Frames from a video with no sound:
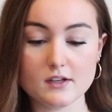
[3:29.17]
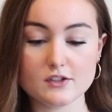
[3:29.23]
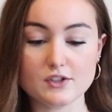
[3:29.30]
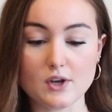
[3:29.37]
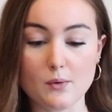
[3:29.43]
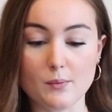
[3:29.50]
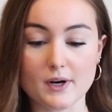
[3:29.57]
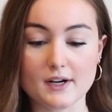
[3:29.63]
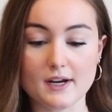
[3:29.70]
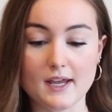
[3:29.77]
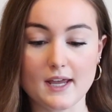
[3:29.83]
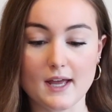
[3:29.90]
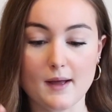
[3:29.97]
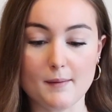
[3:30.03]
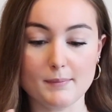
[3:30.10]
So we're gonna
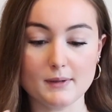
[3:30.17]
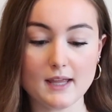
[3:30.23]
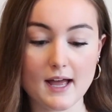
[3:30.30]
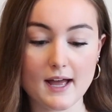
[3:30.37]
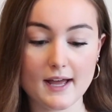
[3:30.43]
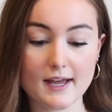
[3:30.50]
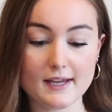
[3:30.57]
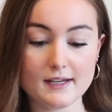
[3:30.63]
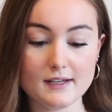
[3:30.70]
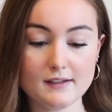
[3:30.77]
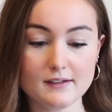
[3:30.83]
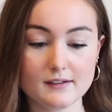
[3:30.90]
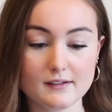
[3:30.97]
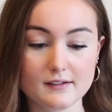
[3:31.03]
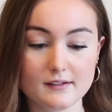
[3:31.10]
hit apply
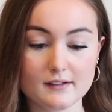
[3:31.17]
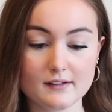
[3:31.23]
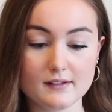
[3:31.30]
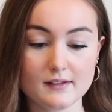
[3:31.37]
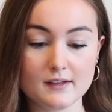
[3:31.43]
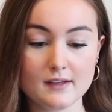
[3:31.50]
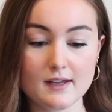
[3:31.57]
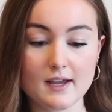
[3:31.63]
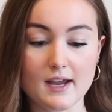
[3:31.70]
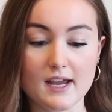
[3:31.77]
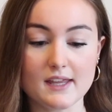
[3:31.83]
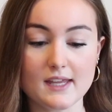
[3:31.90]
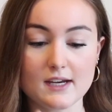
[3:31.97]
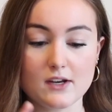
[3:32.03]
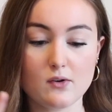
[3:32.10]

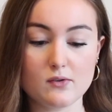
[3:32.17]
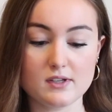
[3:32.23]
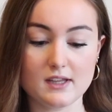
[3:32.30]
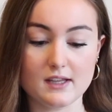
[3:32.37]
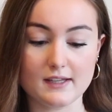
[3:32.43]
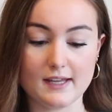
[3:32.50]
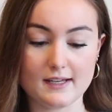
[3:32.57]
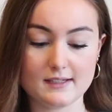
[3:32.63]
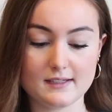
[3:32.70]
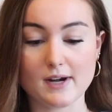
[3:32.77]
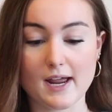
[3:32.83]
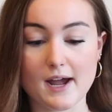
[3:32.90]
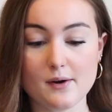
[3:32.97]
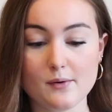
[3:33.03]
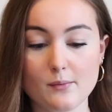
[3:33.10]
and then go to the list.
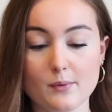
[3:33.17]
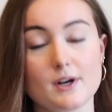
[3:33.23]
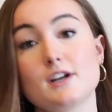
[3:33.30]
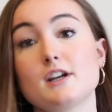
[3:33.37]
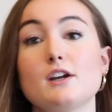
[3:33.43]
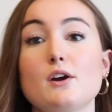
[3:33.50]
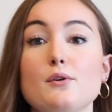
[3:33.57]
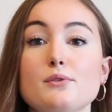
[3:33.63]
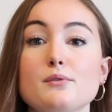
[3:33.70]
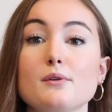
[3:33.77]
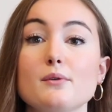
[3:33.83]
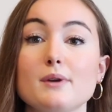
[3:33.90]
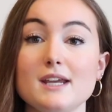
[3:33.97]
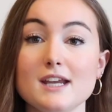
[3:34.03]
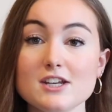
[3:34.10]
Now we're gonna go
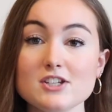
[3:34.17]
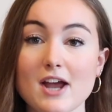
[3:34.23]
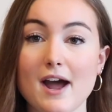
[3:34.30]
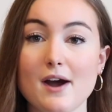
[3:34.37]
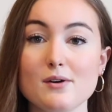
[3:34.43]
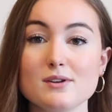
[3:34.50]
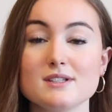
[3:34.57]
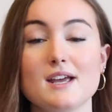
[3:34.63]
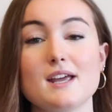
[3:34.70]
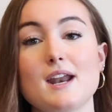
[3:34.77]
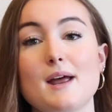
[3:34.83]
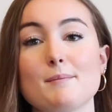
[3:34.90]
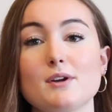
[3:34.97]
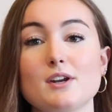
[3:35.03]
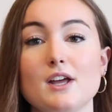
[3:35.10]
through each house and
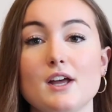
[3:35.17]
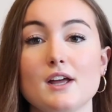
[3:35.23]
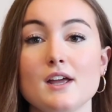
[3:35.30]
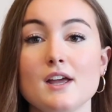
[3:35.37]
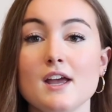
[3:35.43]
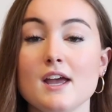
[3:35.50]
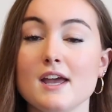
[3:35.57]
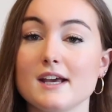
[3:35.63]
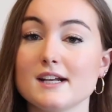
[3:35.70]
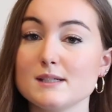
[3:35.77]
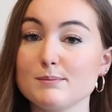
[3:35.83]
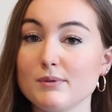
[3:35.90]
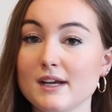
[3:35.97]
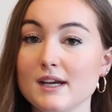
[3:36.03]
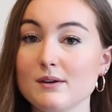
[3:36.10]
I'm gonna
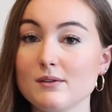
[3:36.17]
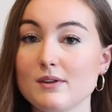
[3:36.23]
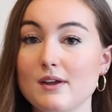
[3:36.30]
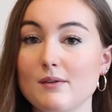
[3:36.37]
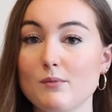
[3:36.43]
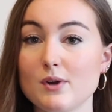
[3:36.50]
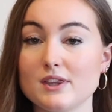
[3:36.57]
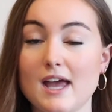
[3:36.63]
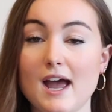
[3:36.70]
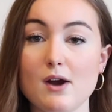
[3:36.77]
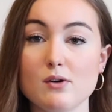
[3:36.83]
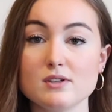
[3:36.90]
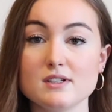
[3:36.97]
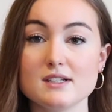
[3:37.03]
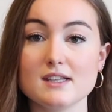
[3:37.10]
explain what the
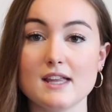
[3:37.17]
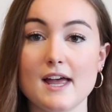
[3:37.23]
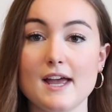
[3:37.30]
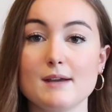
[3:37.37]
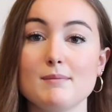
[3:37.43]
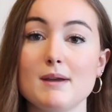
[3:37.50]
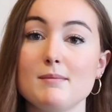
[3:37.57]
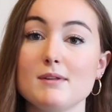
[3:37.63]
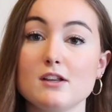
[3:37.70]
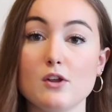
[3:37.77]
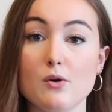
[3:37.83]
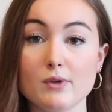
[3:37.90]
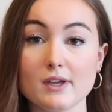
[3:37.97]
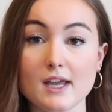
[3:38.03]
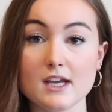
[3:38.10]
house is like, maybe the
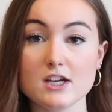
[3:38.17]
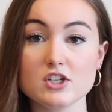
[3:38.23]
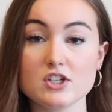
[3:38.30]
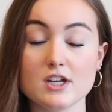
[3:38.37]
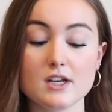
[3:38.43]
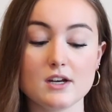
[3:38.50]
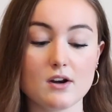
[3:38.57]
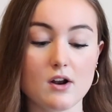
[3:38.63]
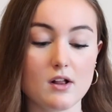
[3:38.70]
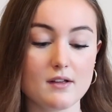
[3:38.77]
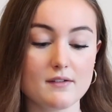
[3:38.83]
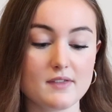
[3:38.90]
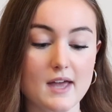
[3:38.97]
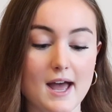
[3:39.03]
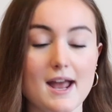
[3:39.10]
location,
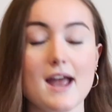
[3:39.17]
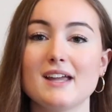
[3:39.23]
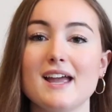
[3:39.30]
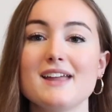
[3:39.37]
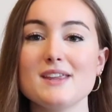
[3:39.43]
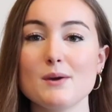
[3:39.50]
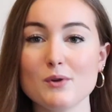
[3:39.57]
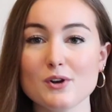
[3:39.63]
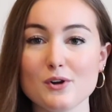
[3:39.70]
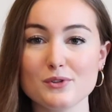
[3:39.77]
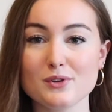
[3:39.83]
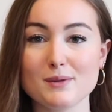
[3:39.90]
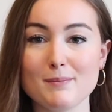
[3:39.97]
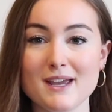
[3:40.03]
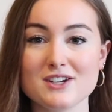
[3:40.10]
all of that. And then we'll go
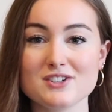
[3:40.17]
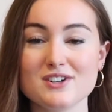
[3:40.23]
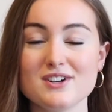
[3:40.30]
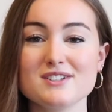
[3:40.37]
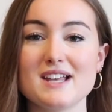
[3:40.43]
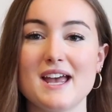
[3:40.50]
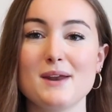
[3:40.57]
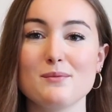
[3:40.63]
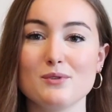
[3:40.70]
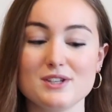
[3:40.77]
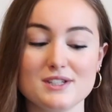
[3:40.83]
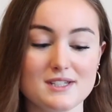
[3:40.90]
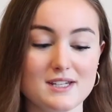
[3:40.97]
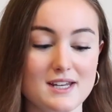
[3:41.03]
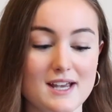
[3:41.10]
through the pictures and we'll
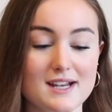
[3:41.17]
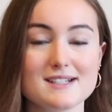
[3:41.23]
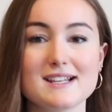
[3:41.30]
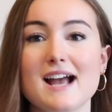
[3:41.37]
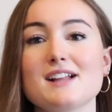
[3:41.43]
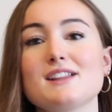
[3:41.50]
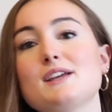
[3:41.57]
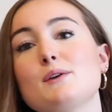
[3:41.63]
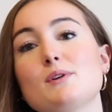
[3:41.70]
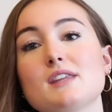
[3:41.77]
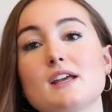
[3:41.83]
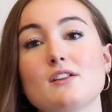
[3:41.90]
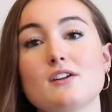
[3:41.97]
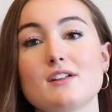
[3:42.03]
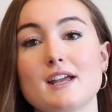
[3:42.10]
see exactly what
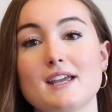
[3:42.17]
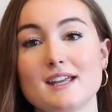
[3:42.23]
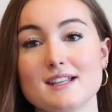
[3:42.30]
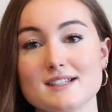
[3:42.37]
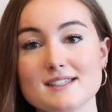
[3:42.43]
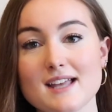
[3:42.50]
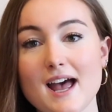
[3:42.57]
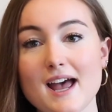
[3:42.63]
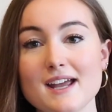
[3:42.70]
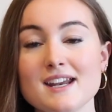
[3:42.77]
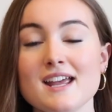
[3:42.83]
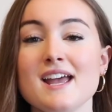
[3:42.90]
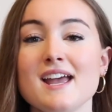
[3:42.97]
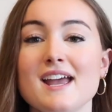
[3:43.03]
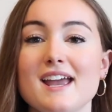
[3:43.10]
they look like inside
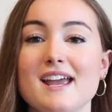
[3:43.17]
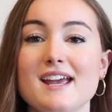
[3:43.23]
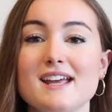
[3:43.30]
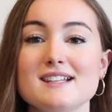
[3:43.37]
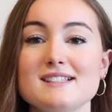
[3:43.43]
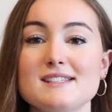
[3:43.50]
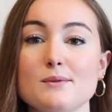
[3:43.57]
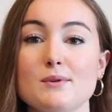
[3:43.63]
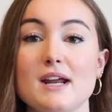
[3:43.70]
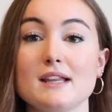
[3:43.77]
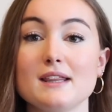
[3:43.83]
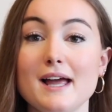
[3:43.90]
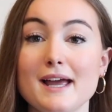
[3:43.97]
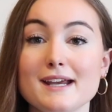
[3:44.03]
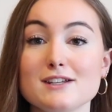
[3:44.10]
and see what I
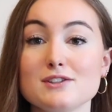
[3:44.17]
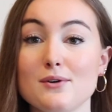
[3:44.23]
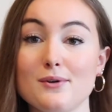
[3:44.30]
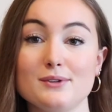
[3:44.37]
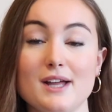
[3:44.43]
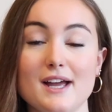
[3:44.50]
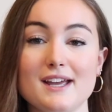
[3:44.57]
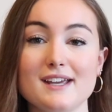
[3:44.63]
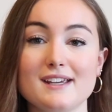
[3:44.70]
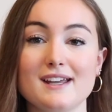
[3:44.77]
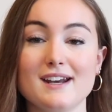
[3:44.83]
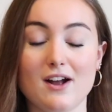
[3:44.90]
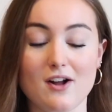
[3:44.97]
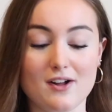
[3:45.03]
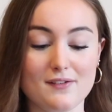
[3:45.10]
like, don't like,
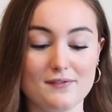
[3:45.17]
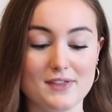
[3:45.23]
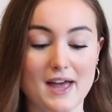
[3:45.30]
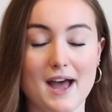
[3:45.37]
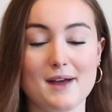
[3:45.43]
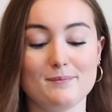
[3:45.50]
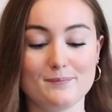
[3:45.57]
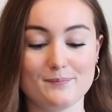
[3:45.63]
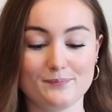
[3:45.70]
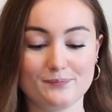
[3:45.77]
and all of that.